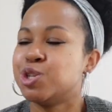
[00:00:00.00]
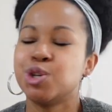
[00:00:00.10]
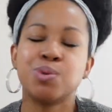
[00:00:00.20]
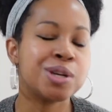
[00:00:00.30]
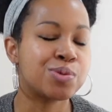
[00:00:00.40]

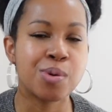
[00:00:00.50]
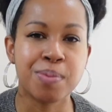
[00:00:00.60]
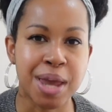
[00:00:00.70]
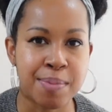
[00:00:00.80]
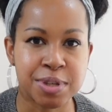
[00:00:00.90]
doing group
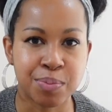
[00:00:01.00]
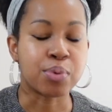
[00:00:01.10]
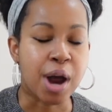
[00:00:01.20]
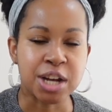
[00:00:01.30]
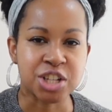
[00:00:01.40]
games and
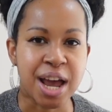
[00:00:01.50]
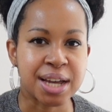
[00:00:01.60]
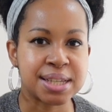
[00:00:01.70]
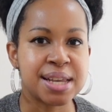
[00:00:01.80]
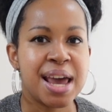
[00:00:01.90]

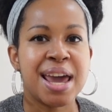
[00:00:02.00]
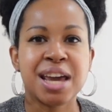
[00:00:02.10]
projects.